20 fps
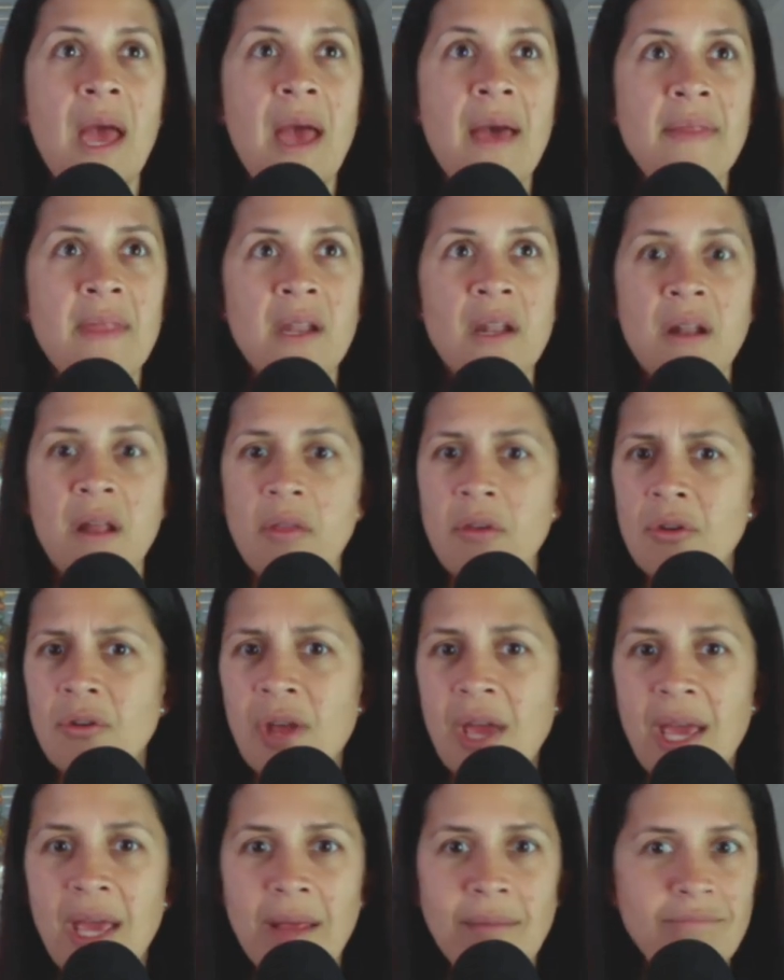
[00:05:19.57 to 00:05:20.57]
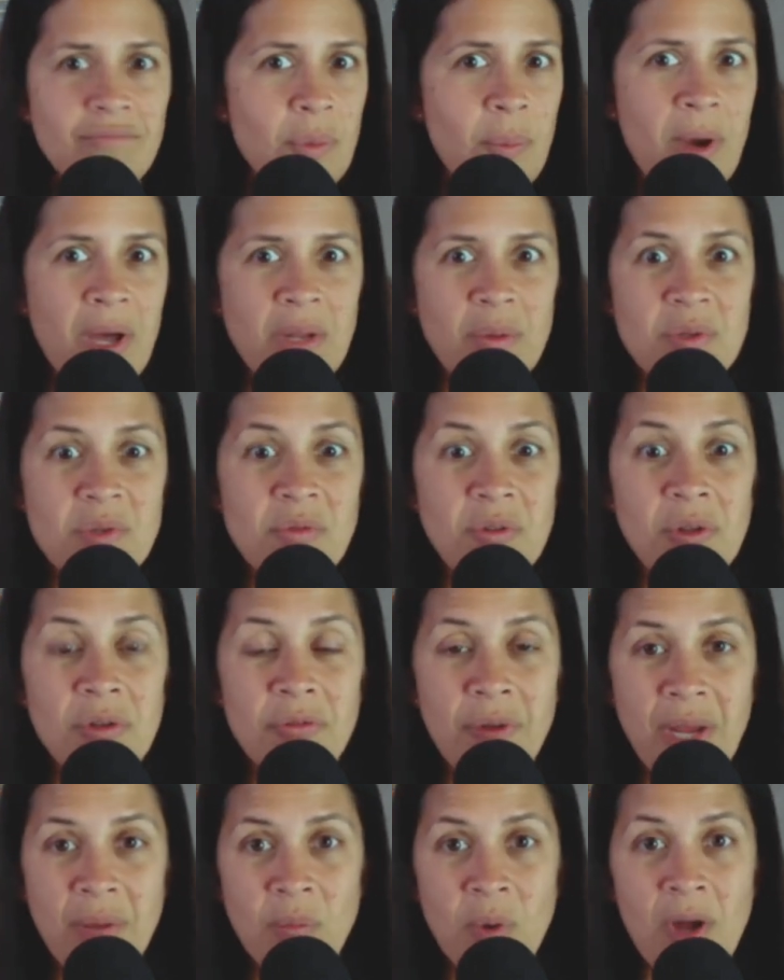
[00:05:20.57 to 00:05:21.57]
And then another day, the potty was full
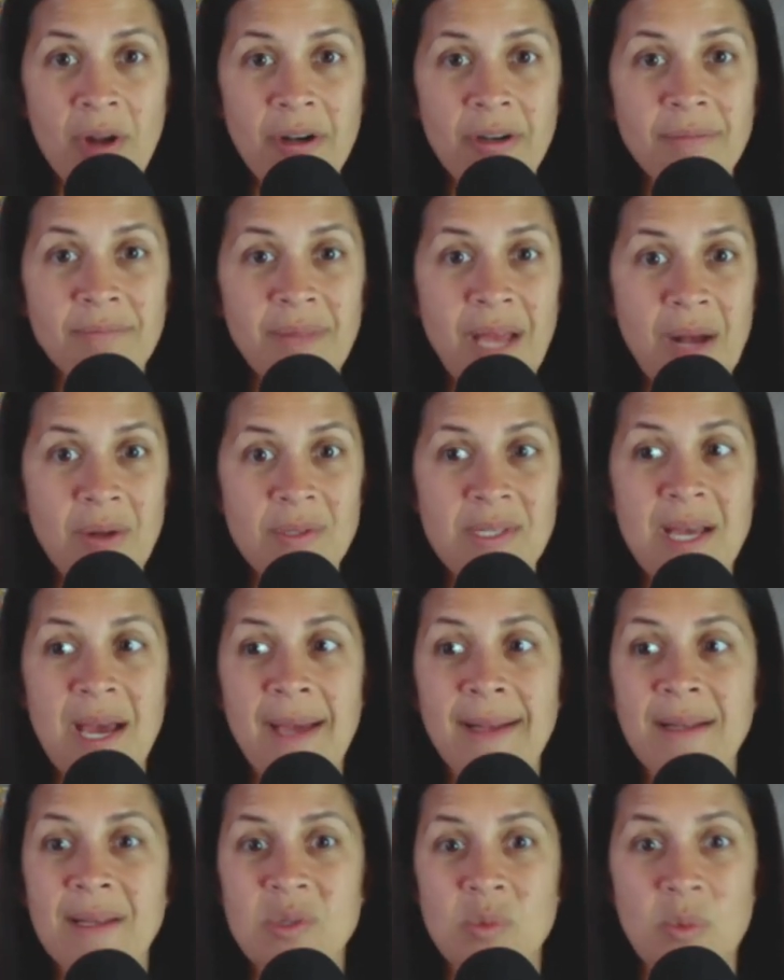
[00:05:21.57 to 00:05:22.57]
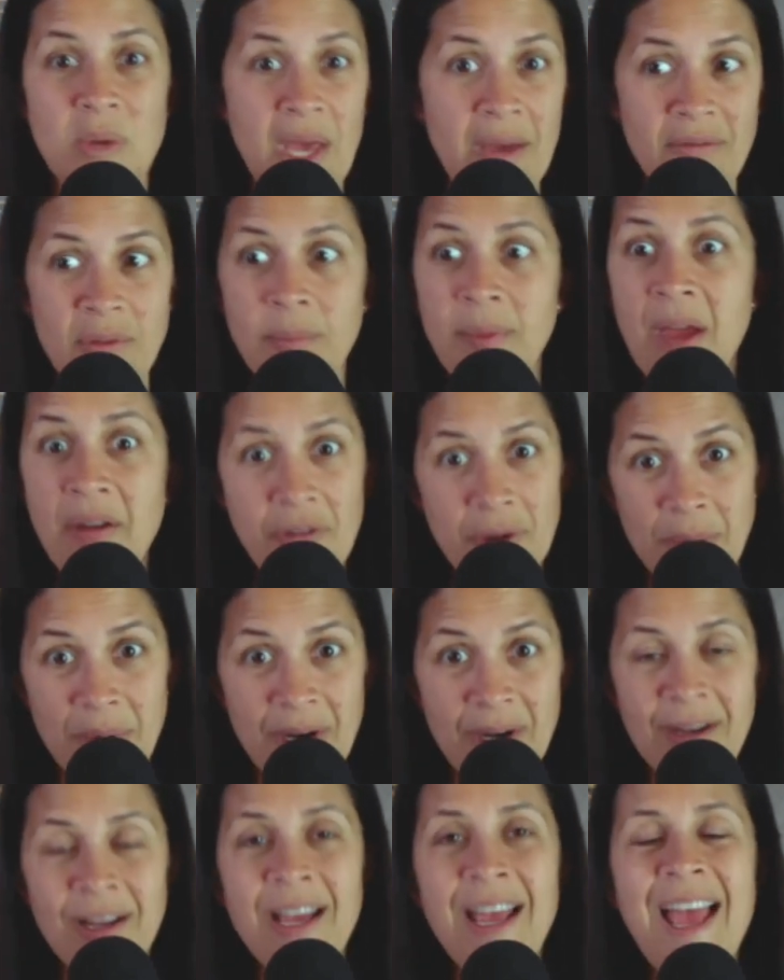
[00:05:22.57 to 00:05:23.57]
of rainwater outside because we have them
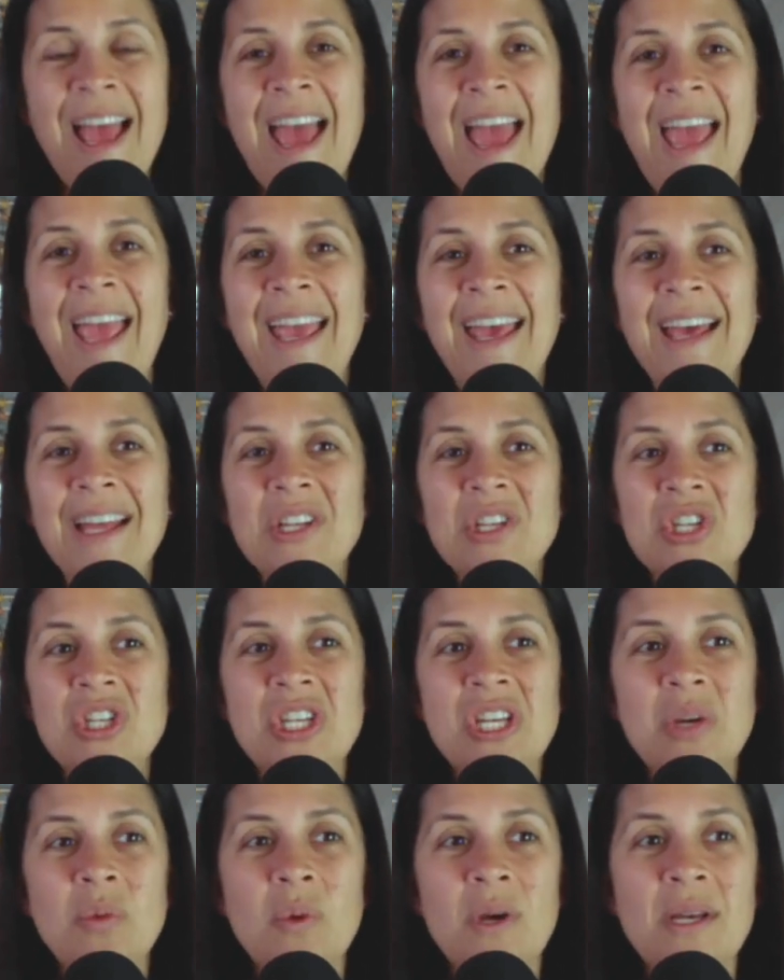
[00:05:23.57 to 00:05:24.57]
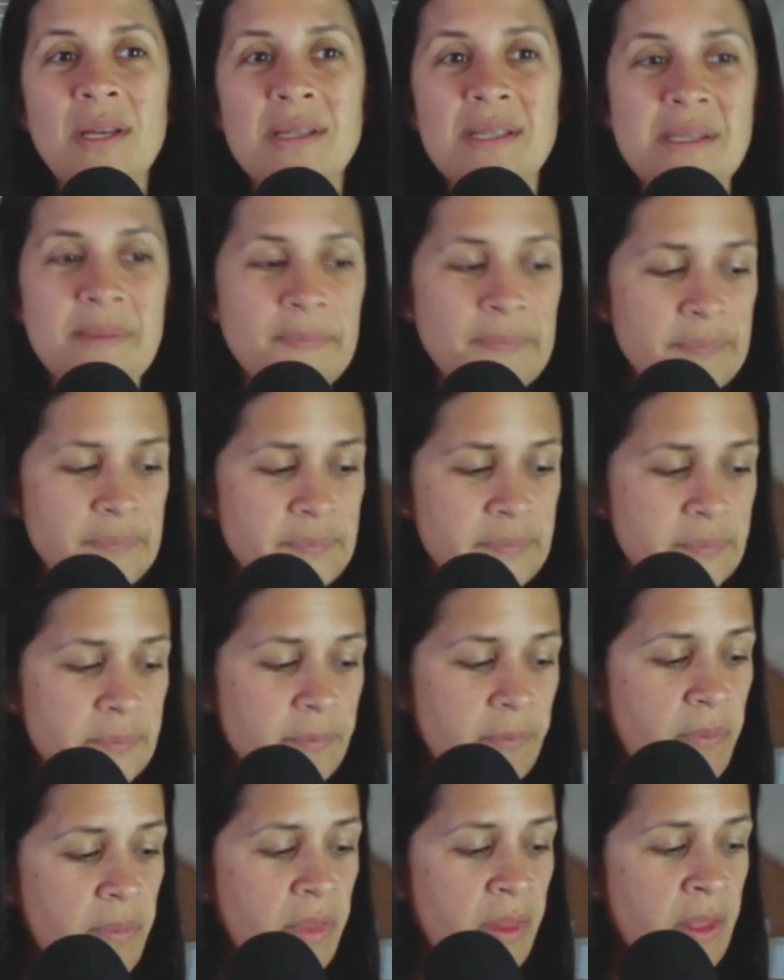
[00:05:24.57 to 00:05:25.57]
everywhere. And she was
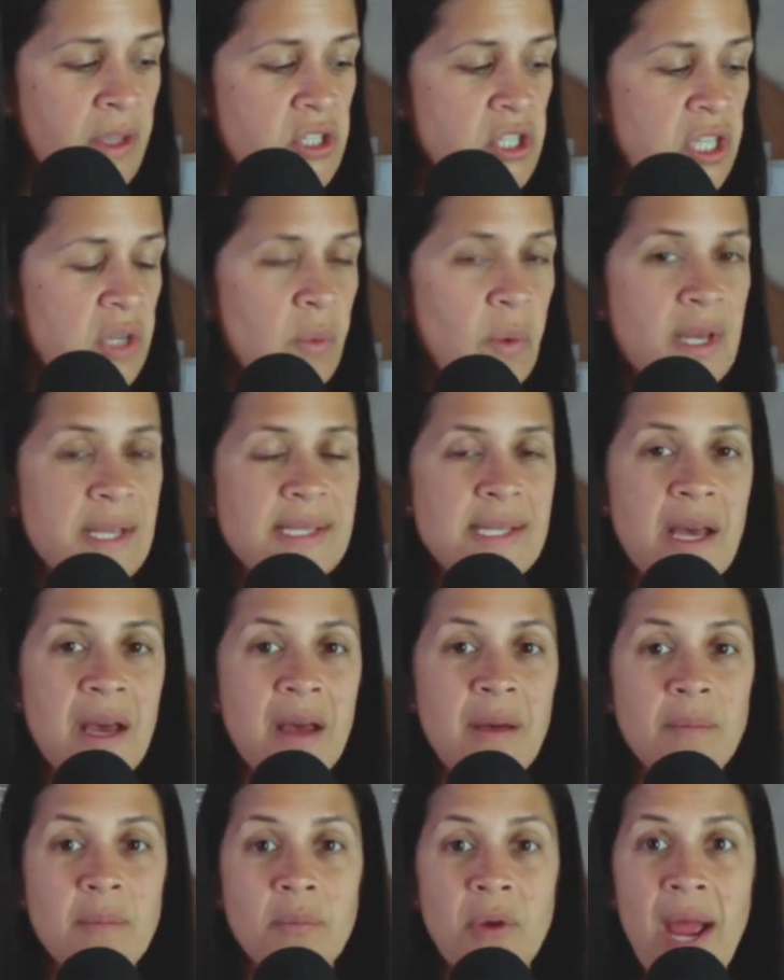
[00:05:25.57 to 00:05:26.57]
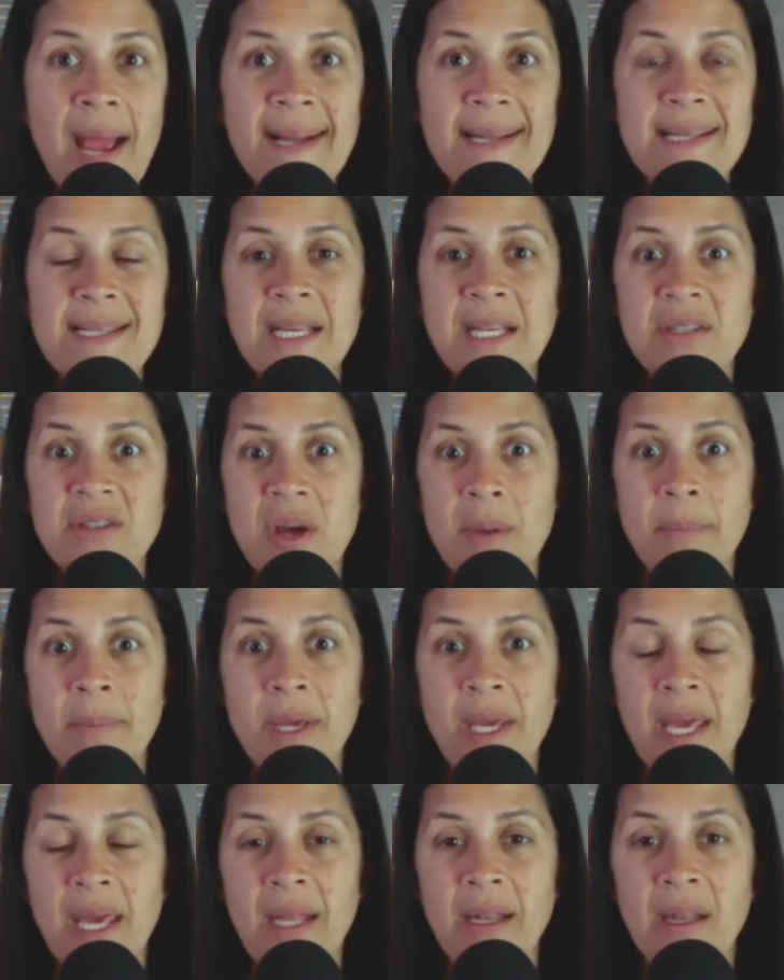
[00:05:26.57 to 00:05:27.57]
she was um, practicing
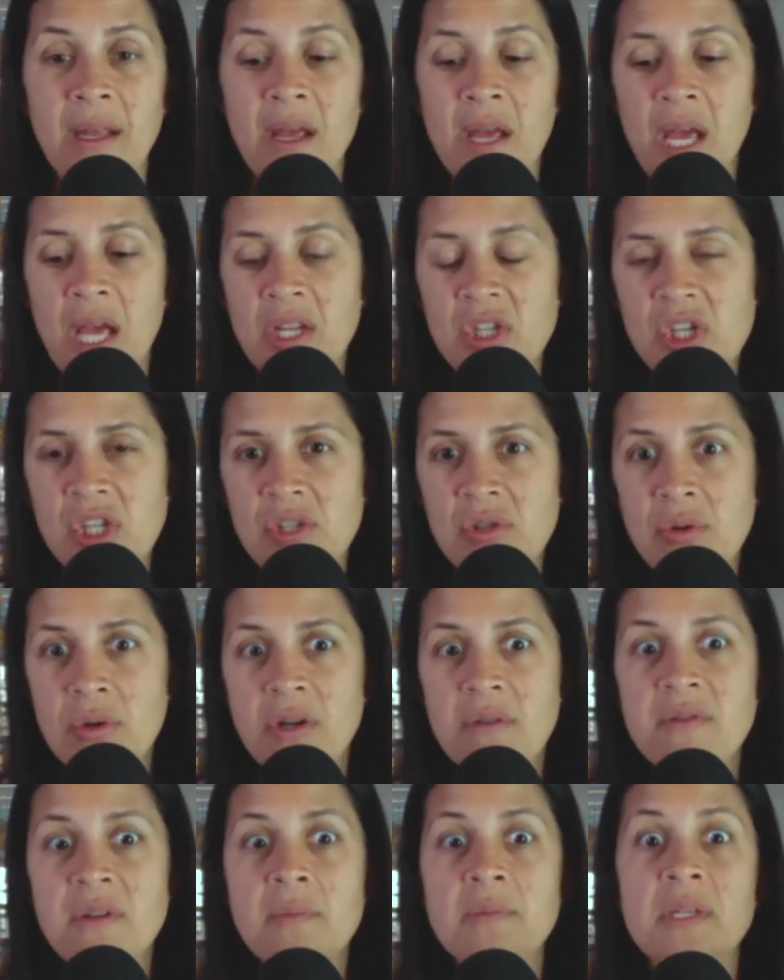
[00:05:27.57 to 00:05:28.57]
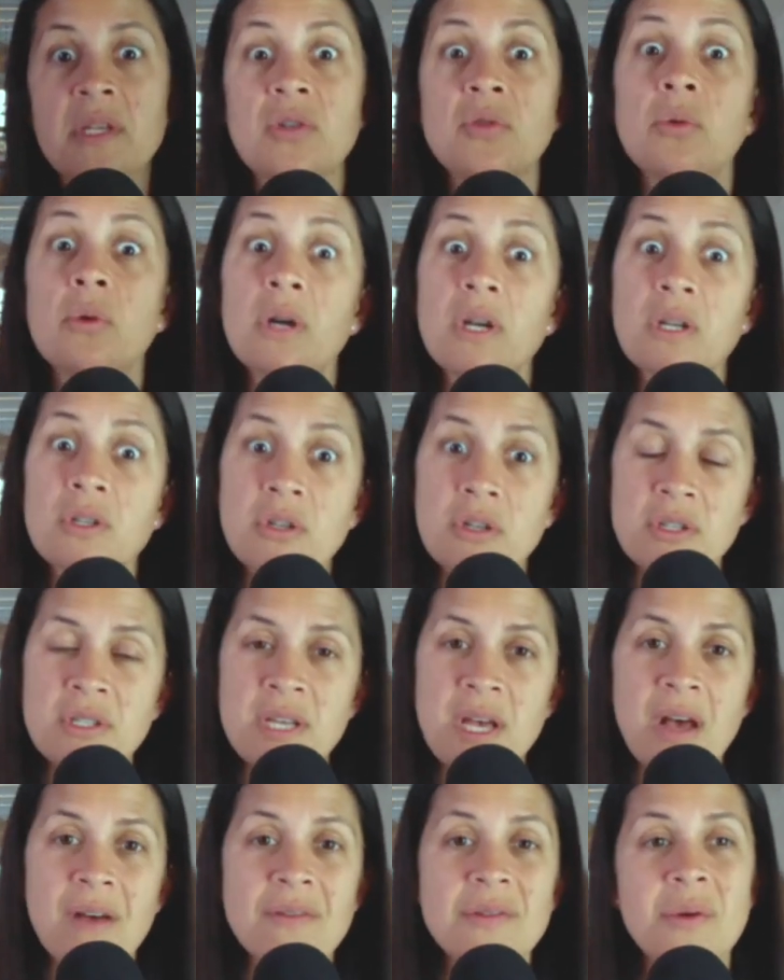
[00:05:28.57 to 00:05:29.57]
dumping it, and she sort of dumps it towards
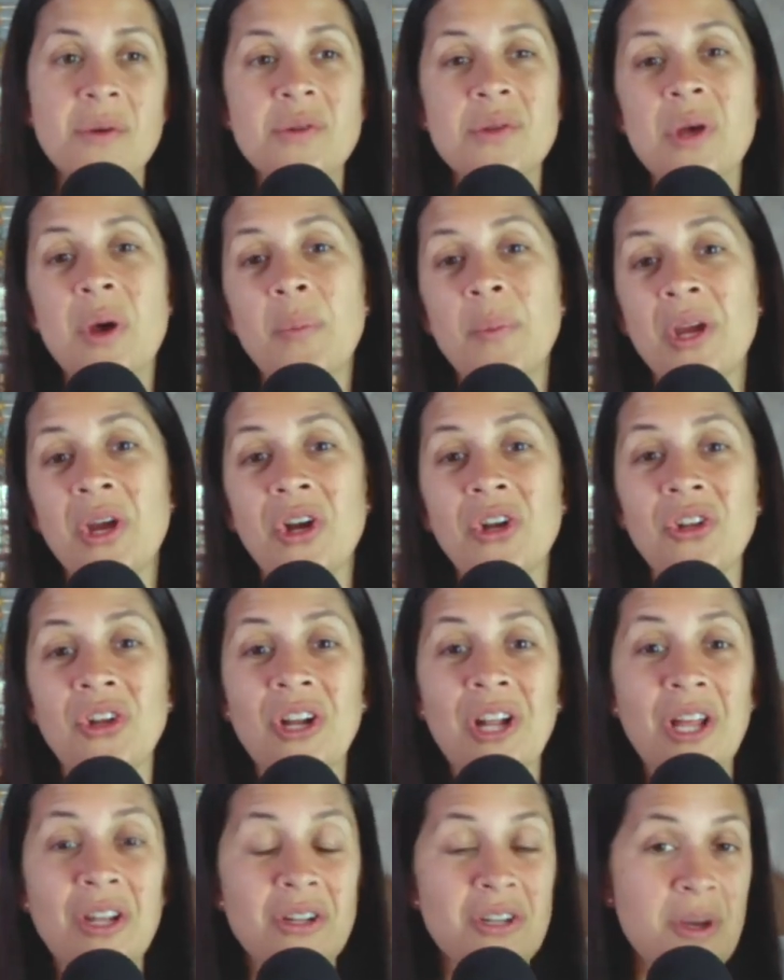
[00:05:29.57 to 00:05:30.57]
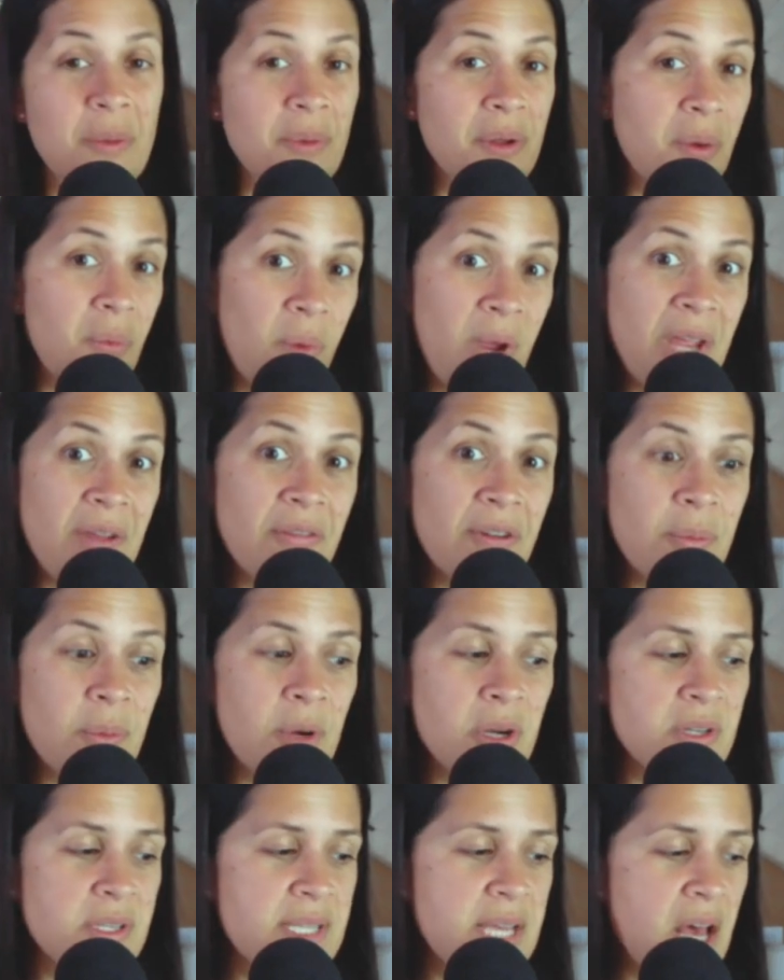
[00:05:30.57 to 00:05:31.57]
herself. So I was helping her learn how to dump it away from
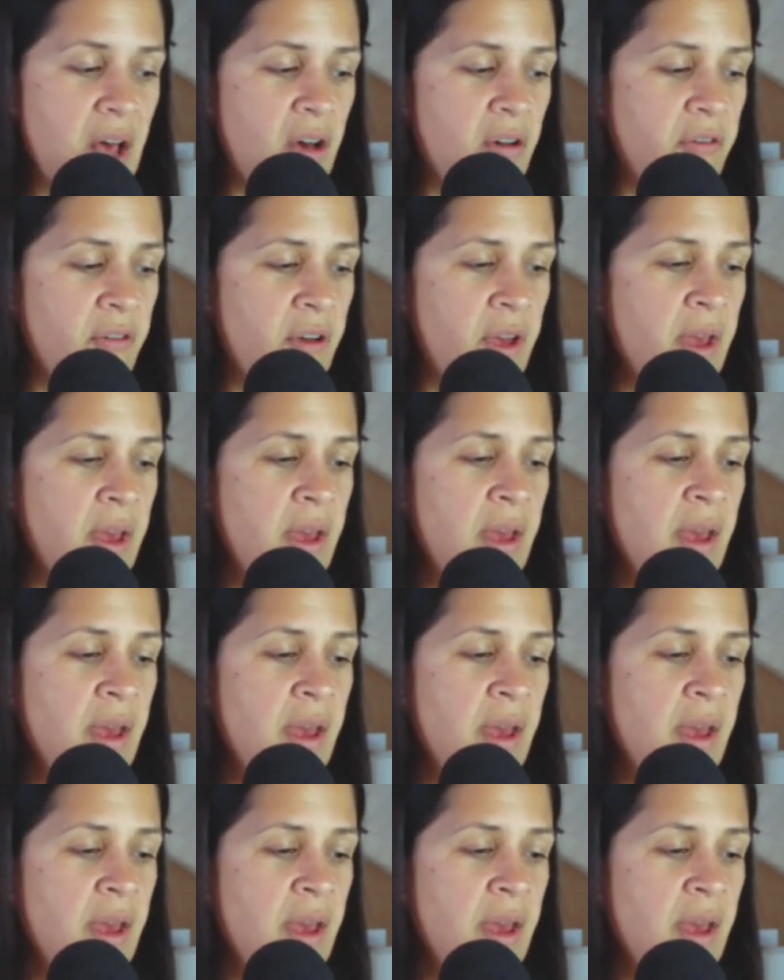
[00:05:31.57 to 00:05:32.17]
herself.